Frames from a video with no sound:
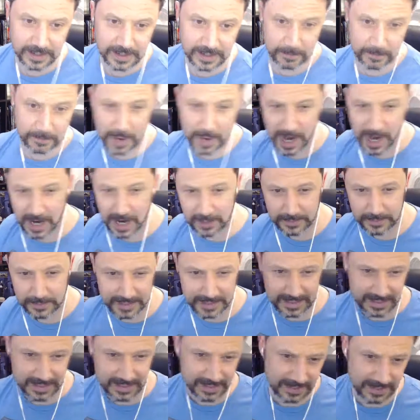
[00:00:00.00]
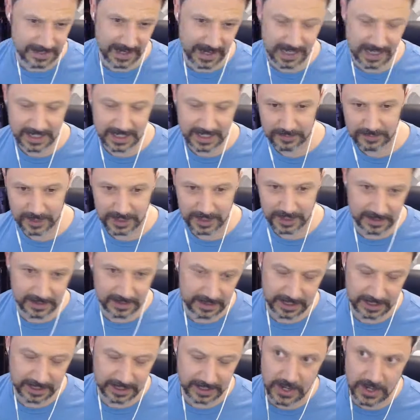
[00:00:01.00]
piratey, kind of like
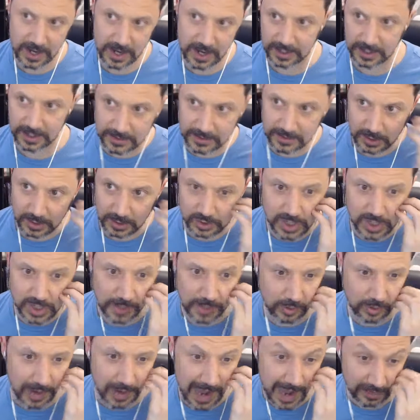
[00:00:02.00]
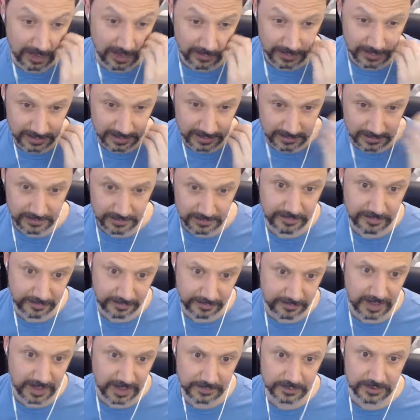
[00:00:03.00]
exotic, you know, tropical island
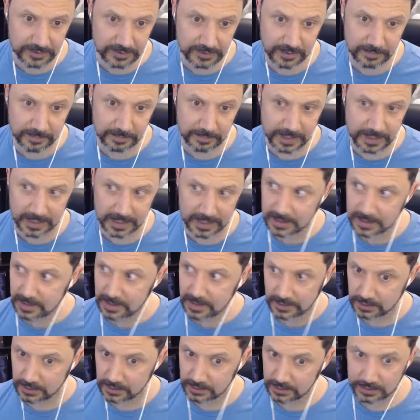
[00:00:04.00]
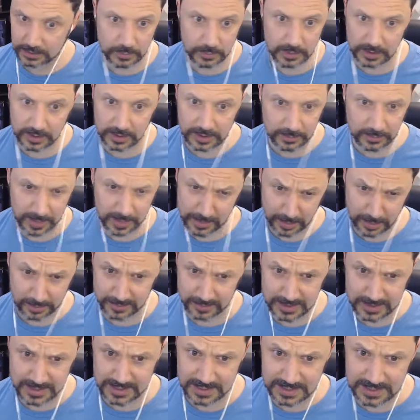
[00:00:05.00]
flavor to them, but you can really
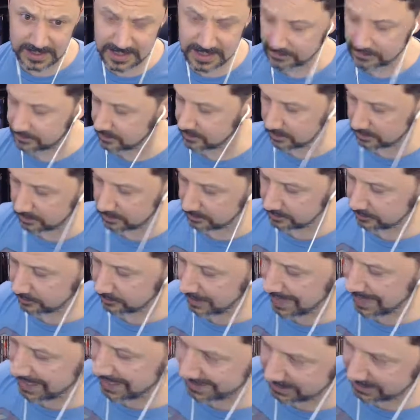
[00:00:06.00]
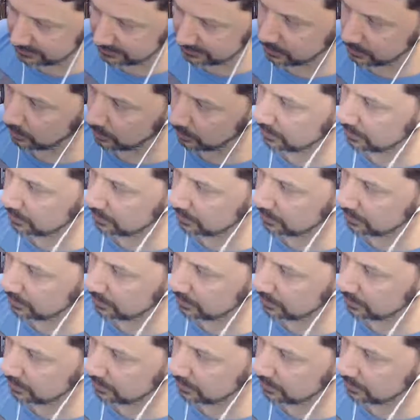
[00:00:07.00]
repurpose this stuff for for any of your